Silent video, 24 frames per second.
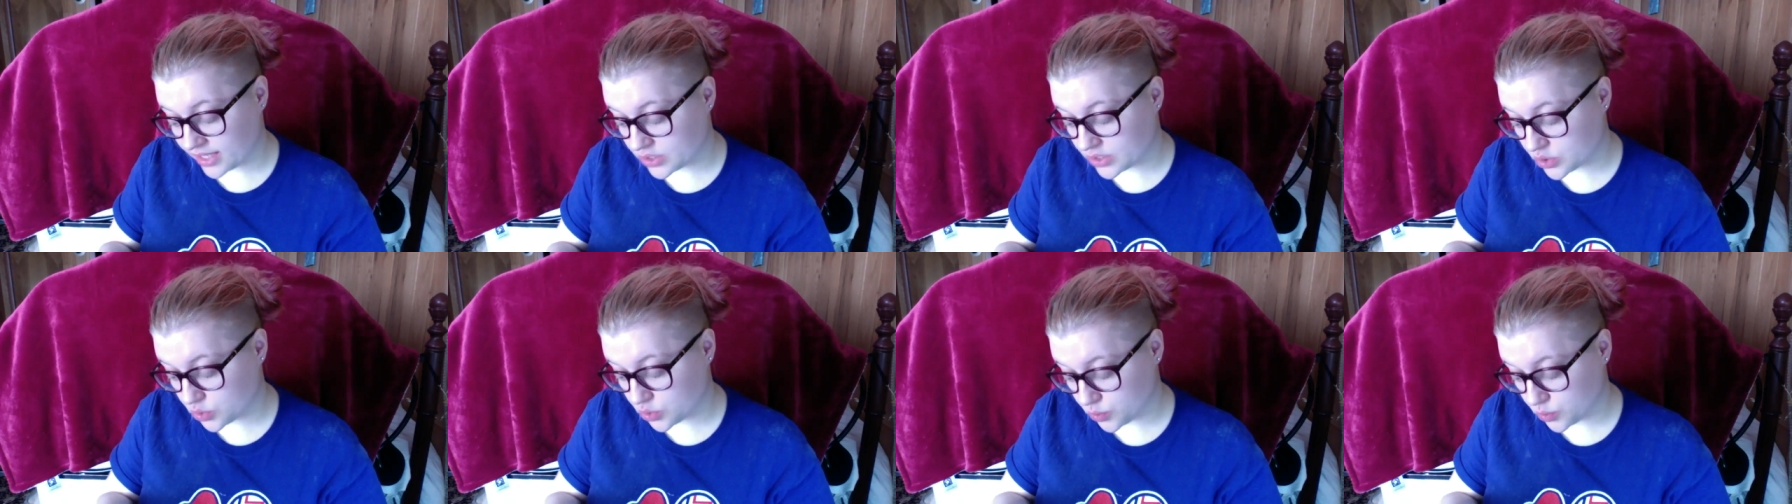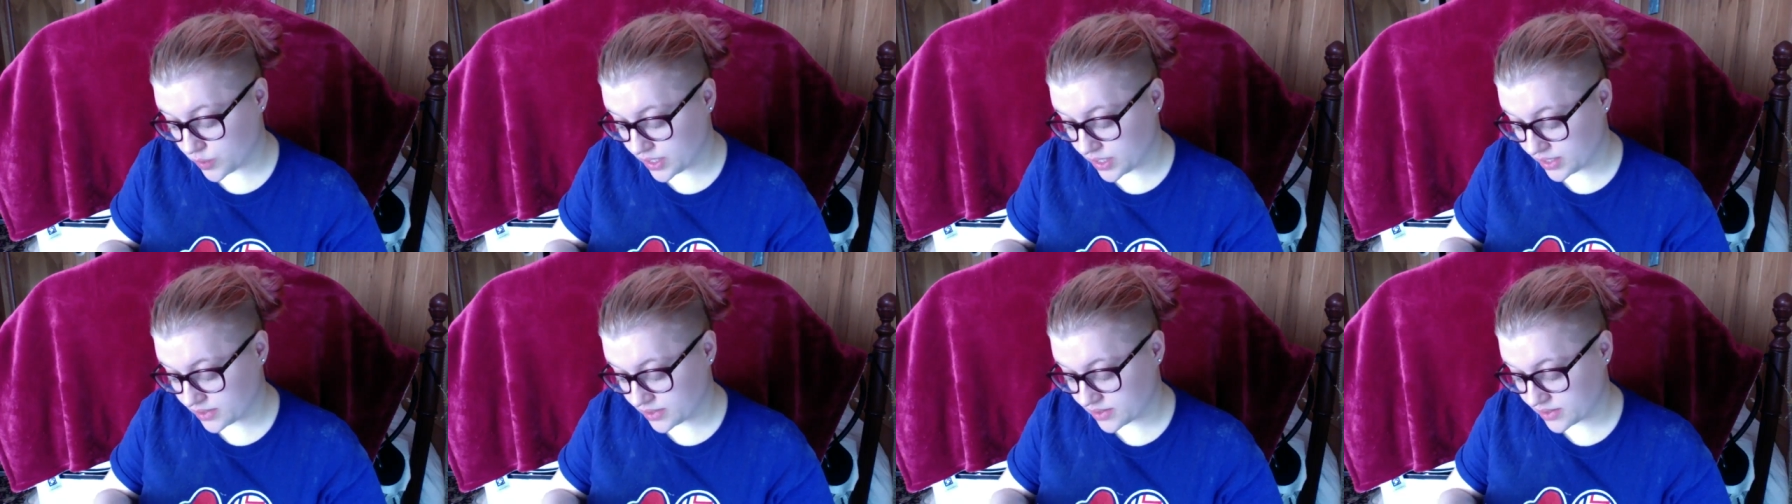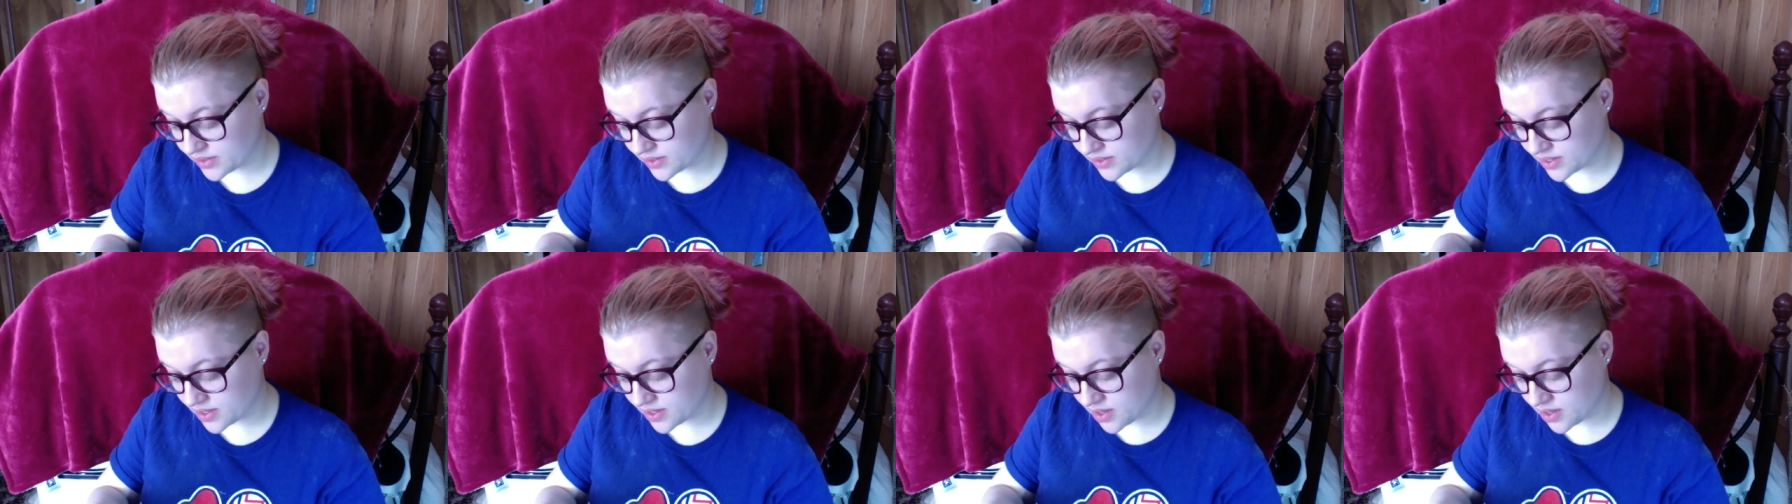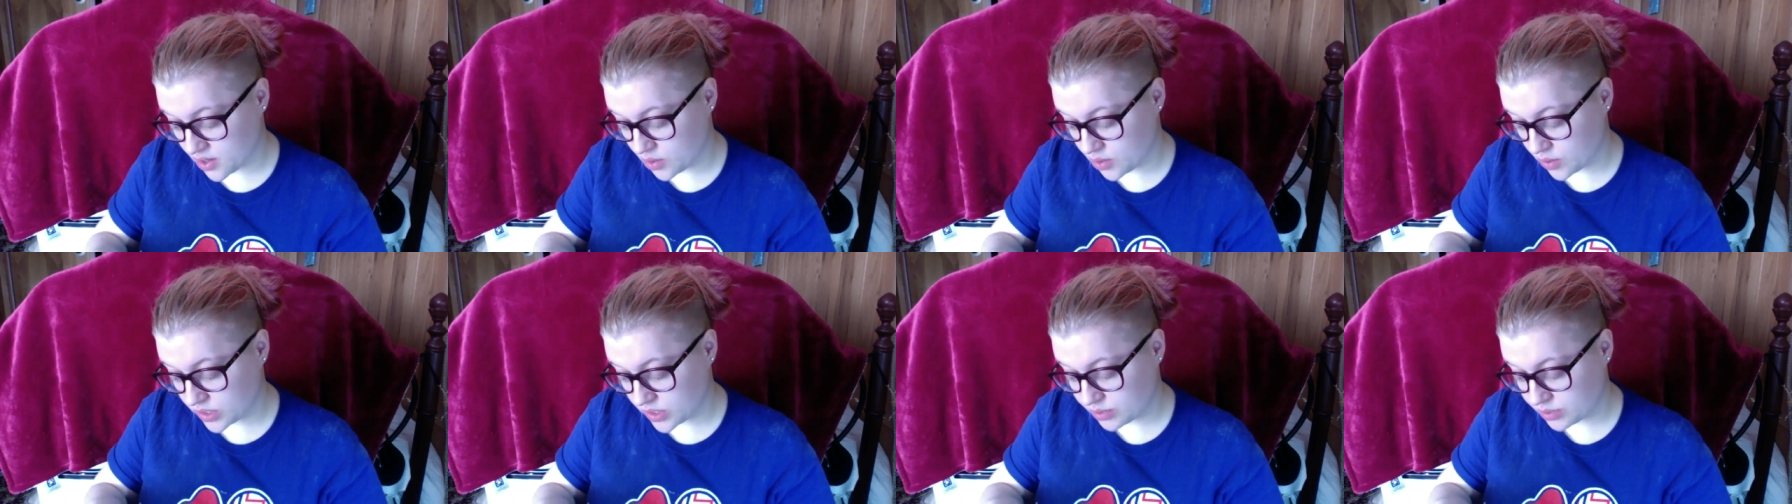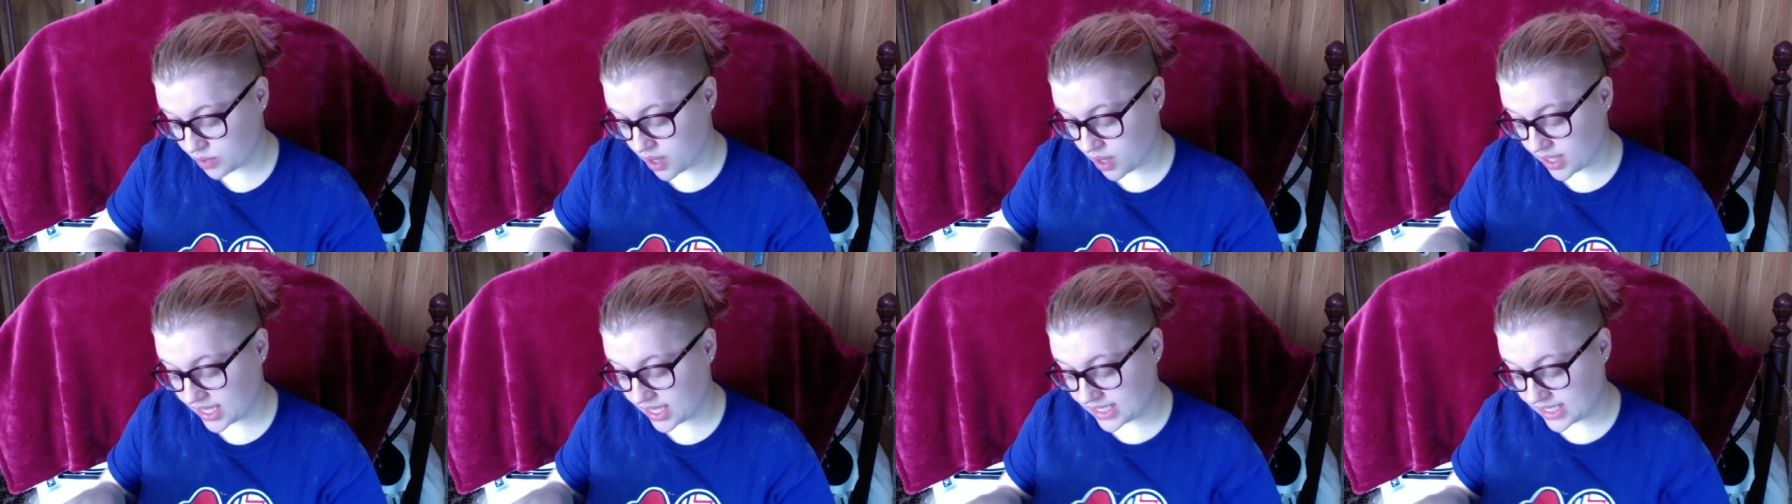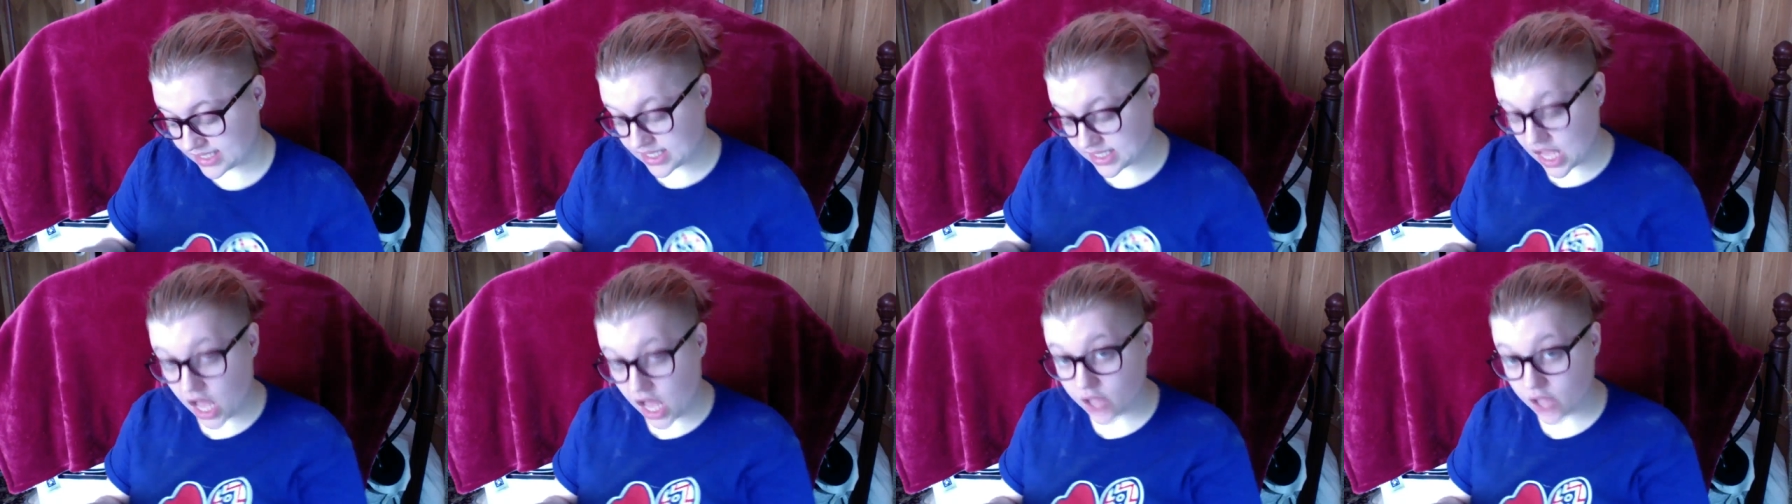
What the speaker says: Weeks, which probably is not